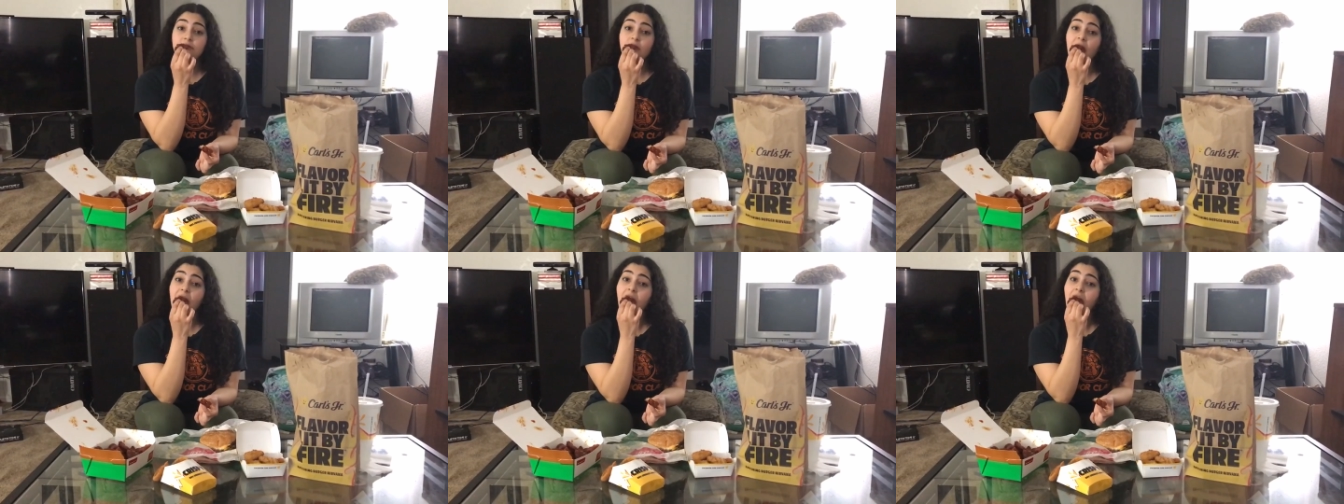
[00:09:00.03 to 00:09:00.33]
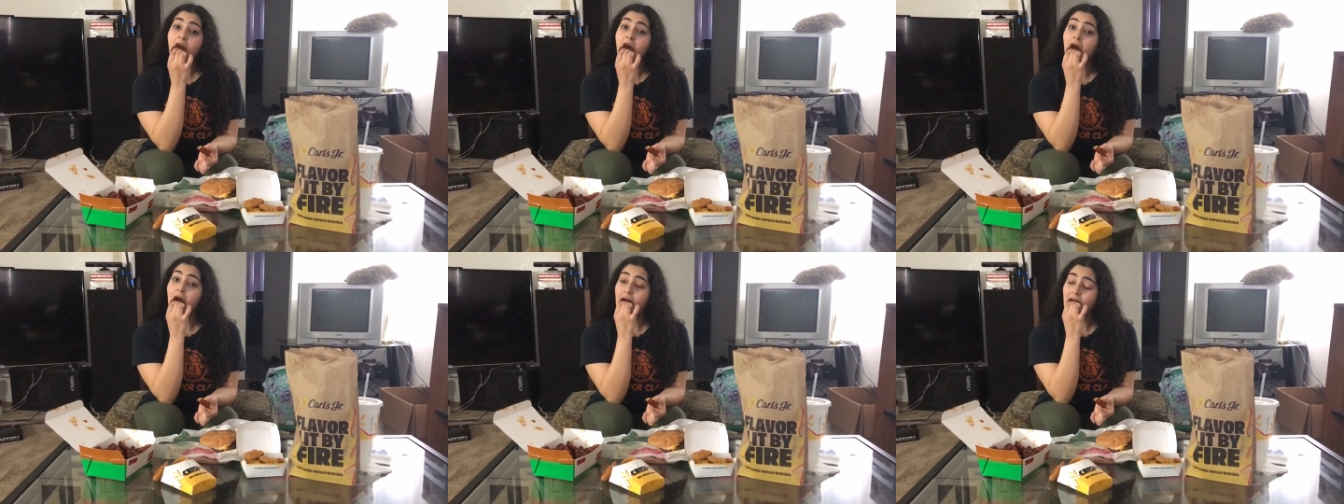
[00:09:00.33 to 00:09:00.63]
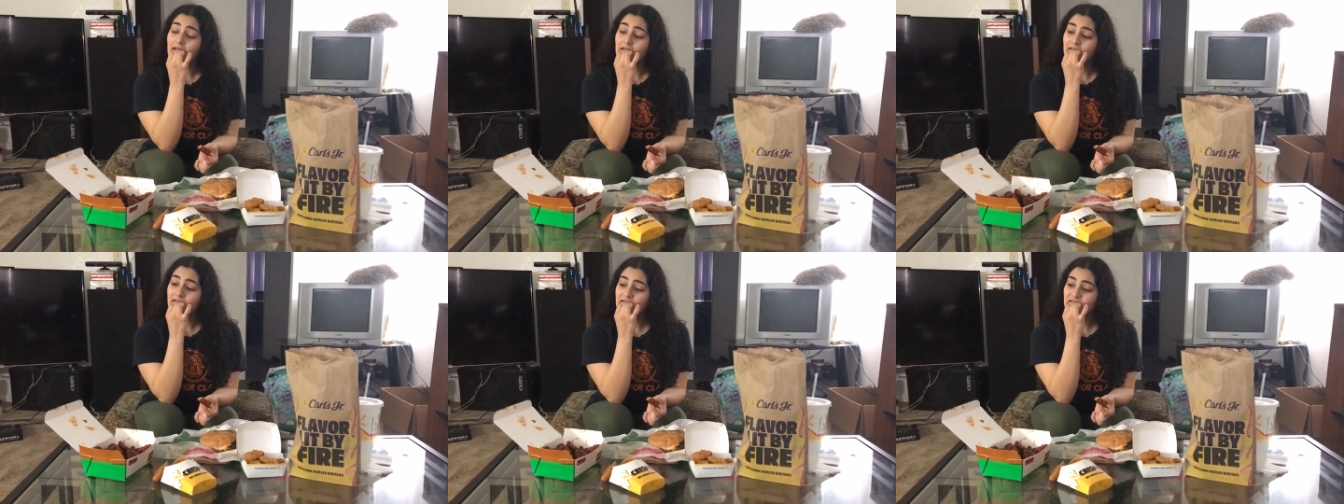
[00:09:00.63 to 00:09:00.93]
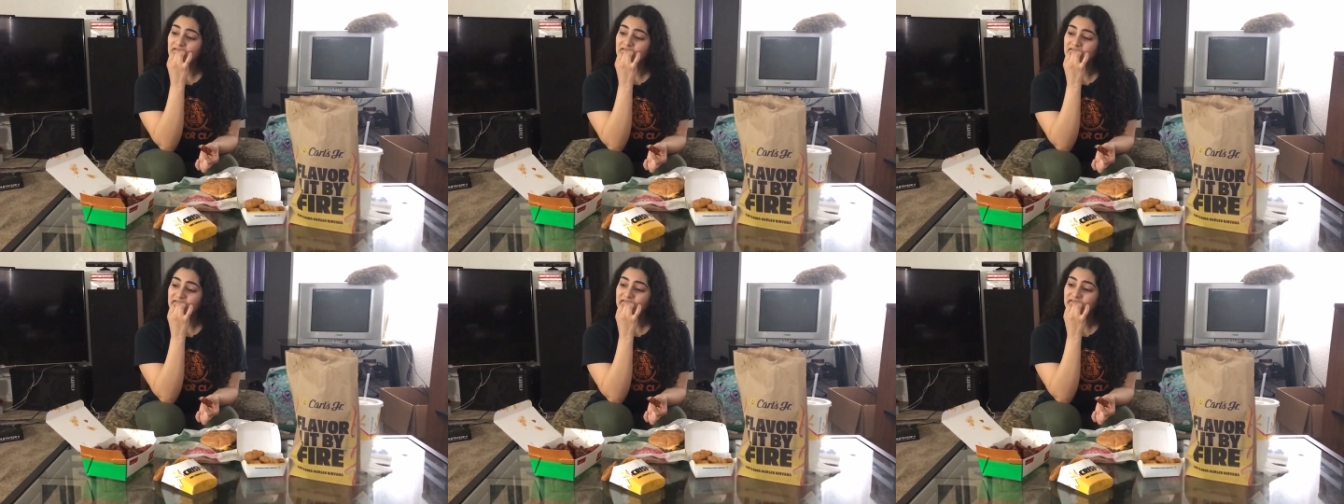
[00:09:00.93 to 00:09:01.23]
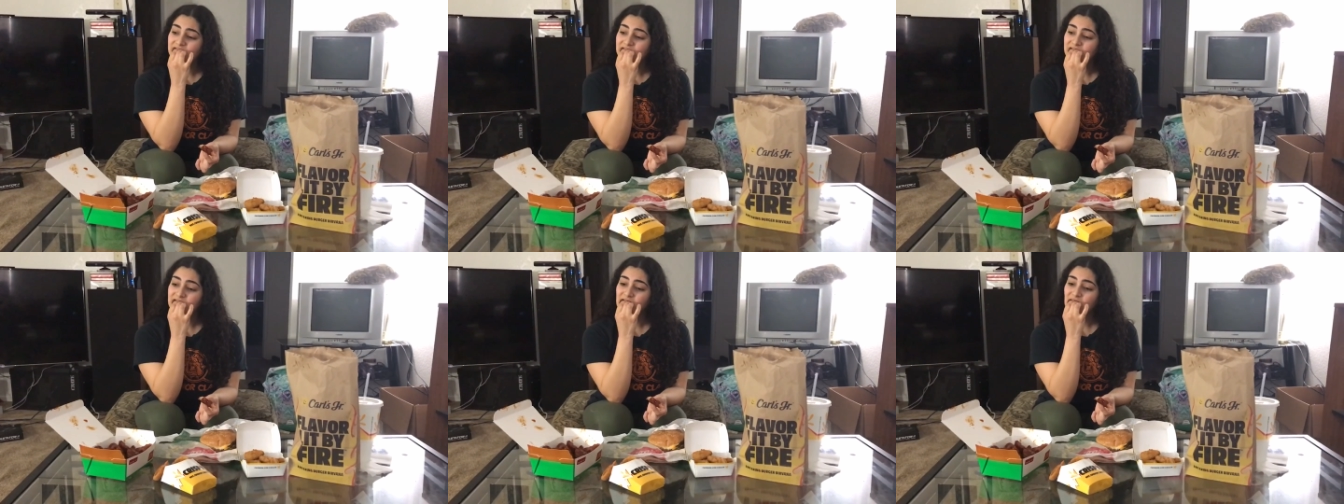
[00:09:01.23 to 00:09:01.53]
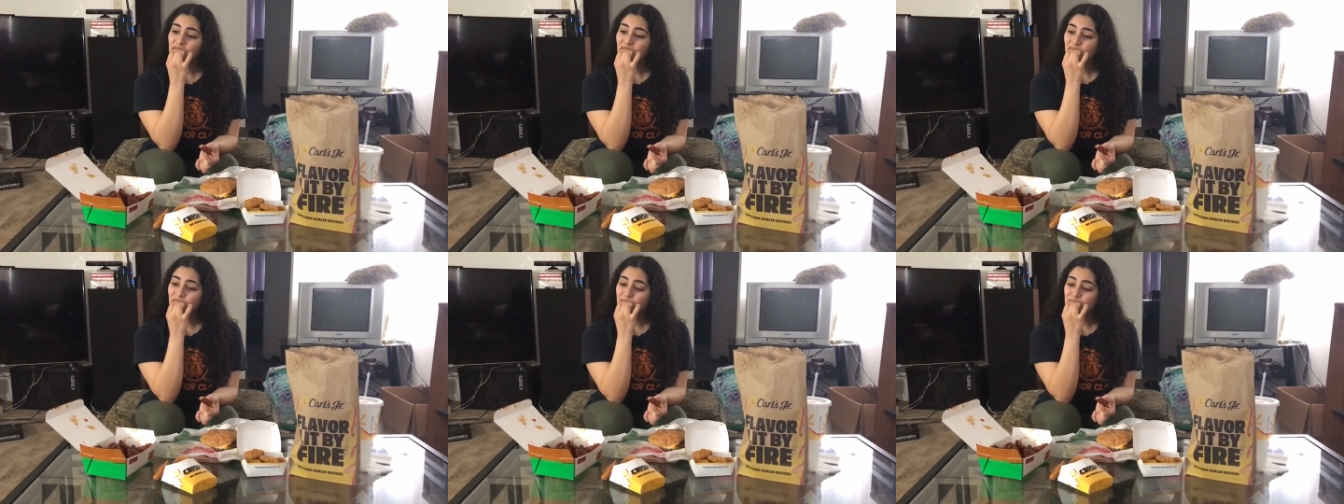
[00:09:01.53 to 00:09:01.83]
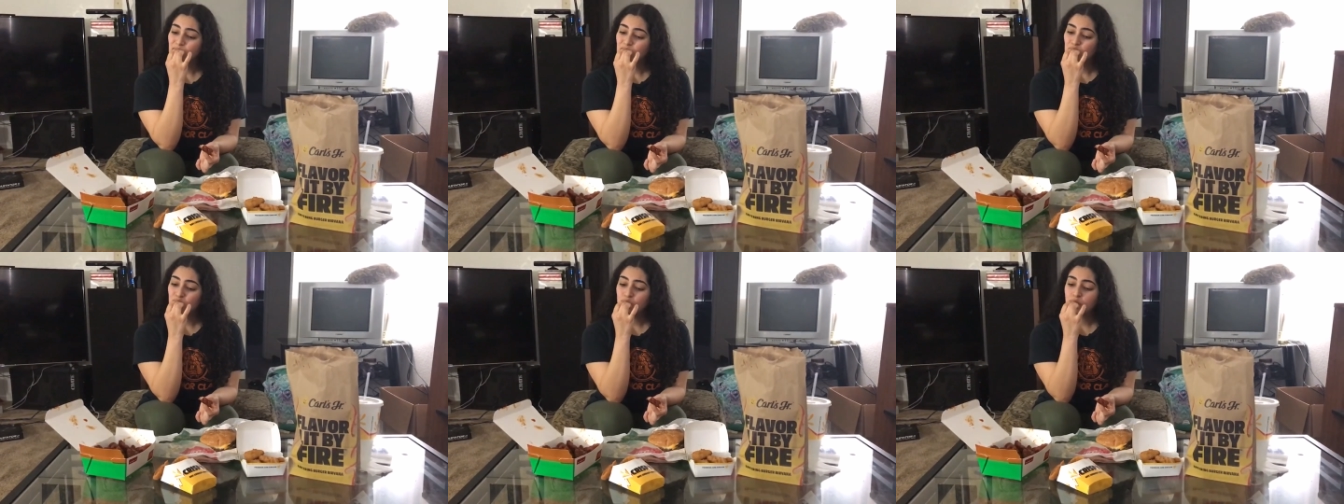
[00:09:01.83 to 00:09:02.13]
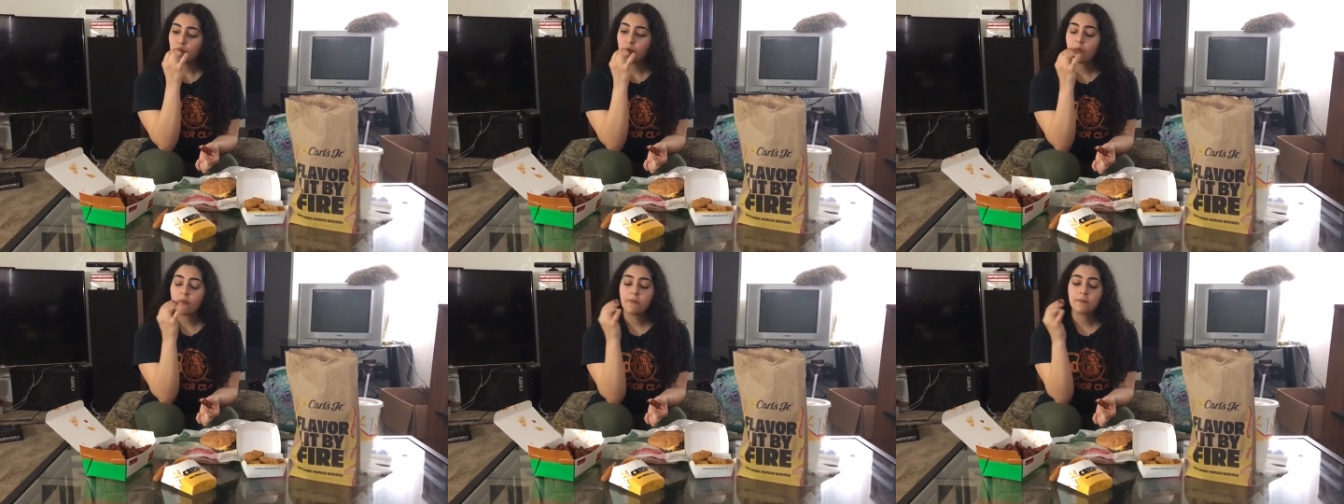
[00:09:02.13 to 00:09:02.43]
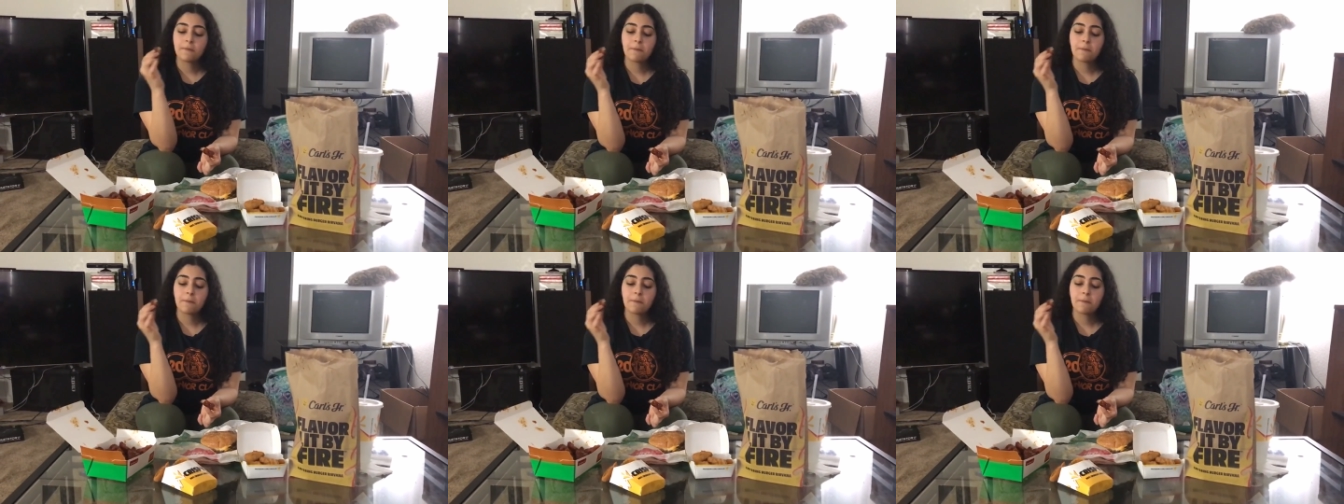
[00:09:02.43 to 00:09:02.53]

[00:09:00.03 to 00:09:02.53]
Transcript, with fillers: For a barbecue sauce, it's good,